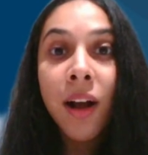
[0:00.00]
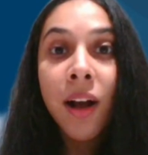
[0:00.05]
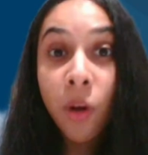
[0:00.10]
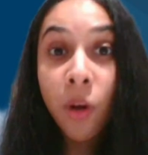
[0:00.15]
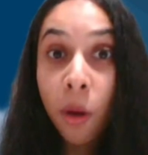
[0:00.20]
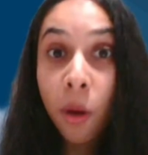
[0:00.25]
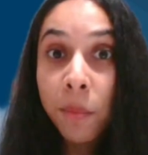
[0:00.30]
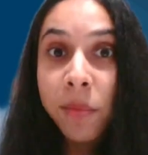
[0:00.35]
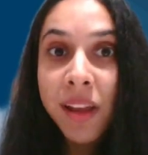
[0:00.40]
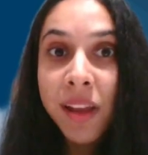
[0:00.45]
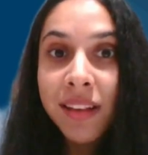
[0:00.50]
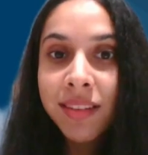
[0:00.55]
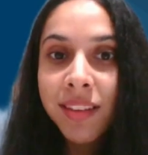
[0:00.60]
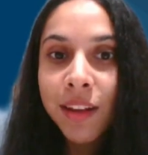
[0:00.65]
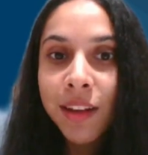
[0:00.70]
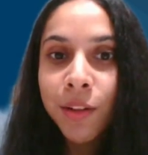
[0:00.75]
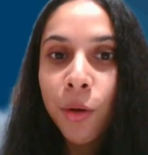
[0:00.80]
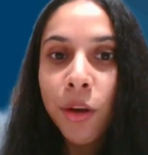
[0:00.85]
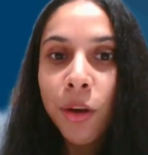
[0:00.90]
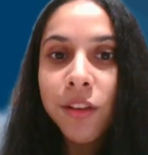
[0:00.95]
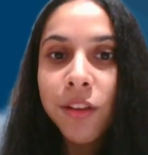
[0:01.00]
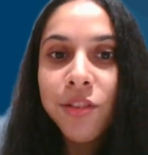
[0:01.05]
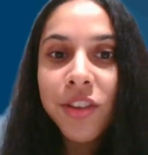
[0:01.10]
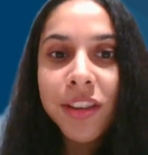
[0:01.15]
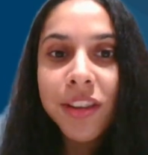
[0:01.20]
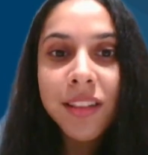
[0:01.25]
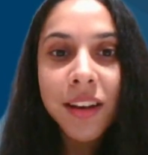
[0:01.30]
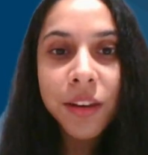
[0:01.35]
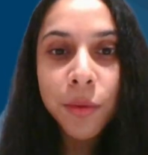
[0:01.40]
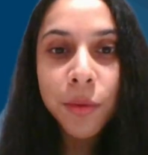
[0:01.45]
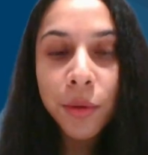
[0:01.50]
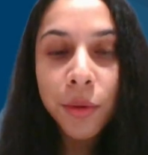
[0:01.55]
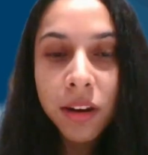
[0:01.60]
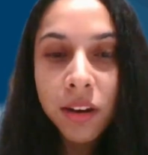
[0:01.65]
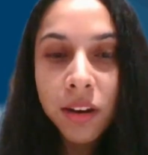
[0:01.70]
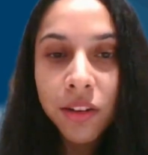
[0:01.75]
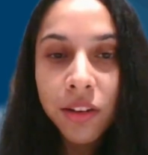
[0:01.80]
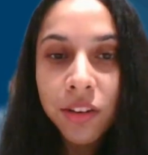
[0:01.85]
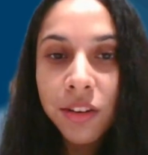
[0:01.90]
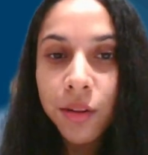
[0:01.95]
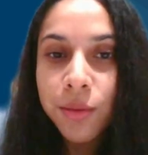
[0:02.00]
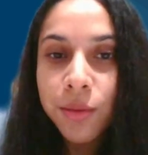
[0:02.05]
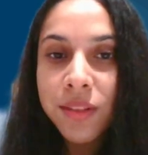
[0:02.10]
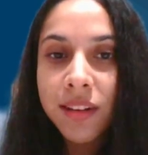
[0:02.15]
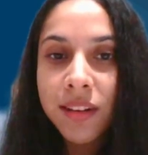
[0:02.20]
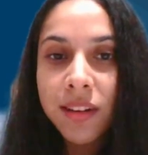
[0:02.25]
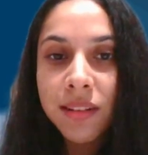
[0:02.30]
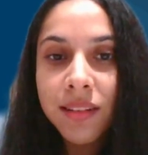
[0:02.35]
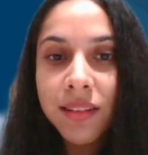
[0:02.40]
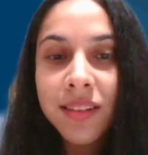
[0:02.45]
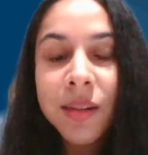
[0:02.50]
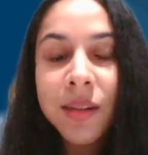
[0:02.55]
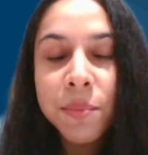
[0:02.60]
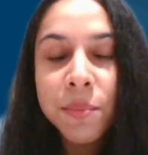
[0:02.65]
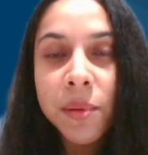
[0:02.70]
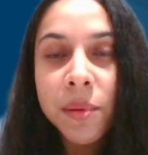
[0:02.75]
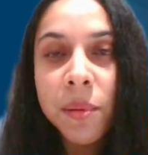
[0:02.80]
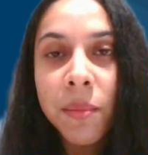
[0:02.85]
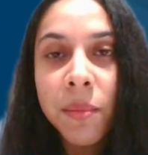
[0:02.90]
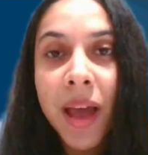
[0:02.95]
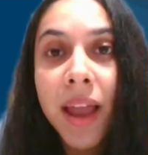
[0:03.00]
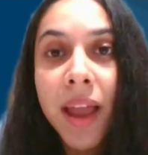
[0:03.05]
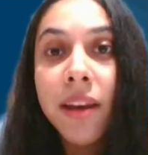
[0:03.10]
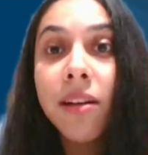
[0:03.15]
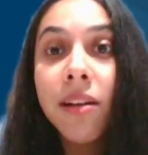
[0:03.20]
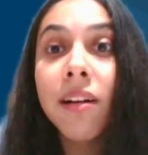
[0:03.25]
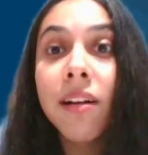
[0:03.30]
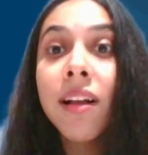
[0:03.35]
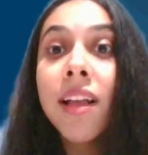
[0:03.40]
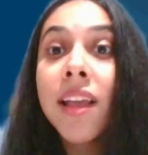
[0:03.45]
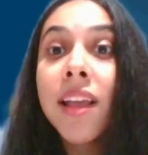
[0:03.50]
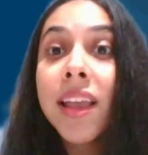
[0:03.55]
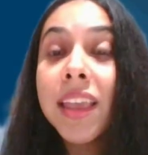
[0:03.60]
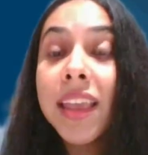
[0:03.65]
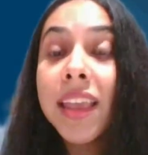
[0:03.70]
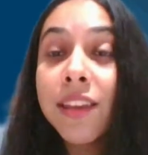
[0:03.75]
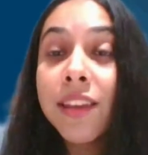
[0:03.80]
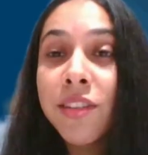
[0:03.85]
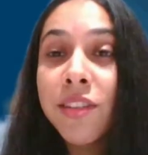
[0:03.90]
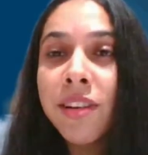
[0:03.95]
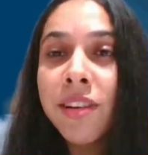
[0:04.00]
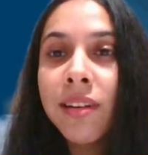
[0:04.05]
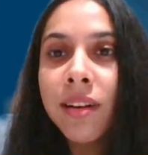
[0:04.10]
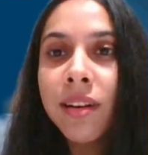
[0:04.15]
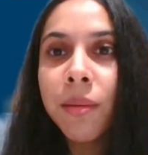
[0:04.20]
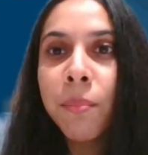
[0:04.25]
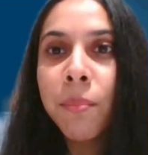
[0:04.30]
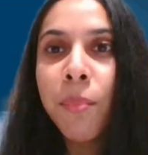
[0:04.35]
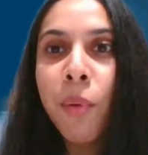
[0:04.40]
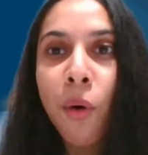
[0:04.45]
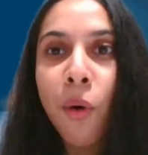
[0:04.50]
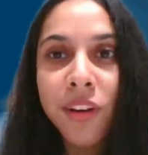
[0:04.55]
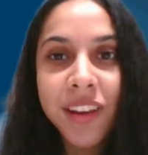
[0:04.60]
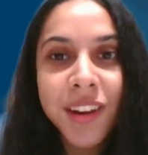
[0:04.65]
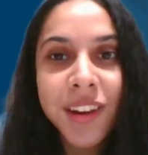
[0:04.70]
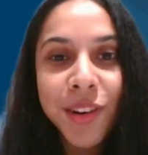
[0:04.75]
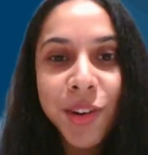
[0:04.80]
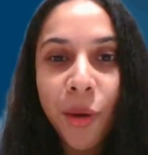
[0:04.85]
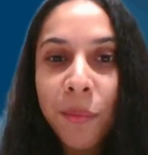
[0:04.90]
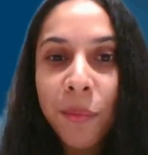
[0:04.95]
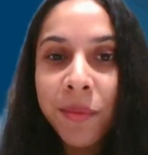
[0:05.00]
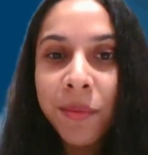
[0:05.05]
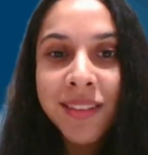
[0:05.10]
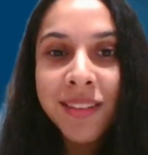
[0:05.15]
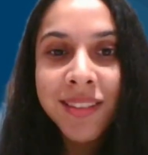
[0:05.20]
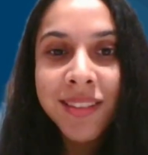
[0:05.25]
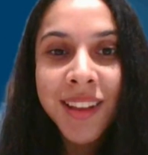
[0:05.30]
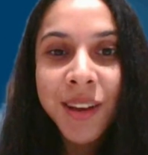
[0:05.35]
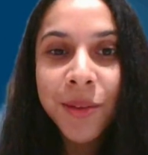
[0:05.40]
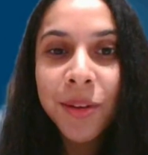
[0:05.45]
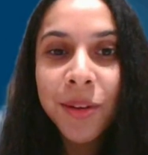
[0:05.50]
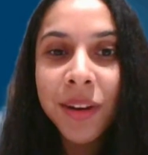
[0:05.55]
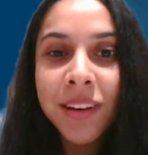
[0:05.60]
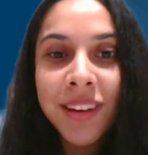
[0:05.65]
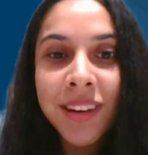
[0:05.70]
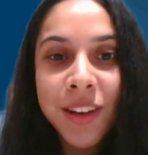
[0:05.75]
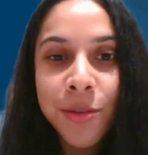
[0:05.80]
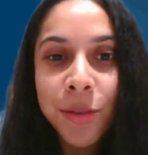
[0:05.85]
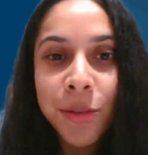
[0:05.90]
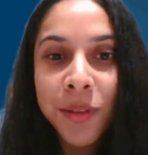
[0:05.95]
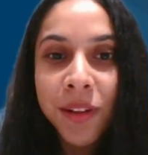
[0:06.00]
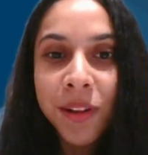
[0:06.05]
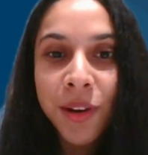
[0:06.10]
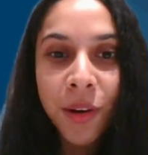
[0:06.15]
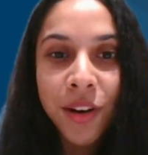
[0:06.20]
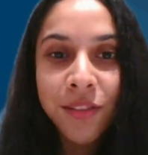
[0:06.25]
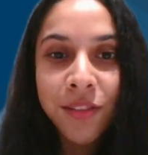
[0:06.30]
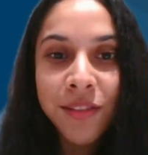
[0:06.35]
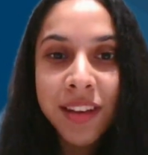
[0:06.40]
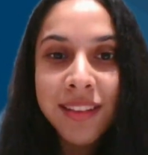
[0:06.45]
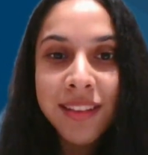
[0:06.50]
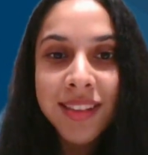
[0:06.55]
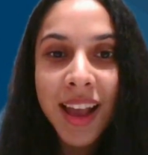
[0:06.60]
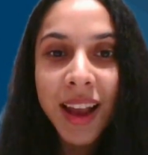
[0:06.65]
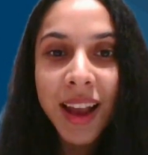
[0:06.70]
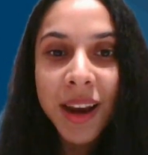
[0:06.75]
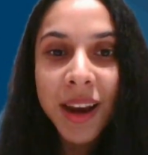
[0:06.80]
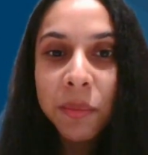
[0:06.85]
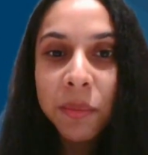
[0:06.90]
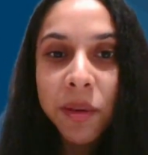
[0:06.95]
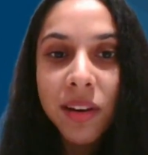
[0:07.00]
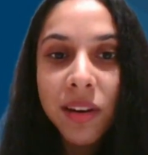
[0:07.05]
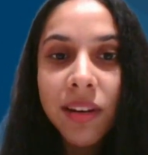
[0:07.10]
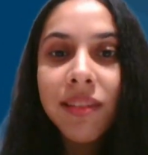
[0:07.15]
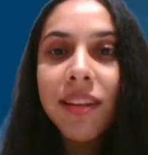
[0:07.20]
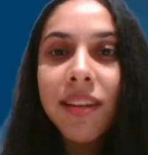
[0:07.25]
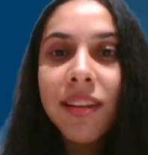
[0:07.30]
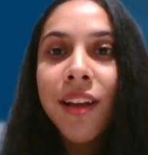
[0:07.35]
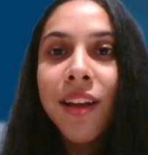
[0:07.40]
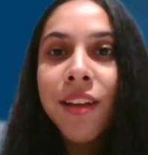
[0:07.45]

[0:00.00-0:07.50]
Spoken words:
complex technology that you can introduce in a simple manner, even boring topics that you can teach with a lot of excitement.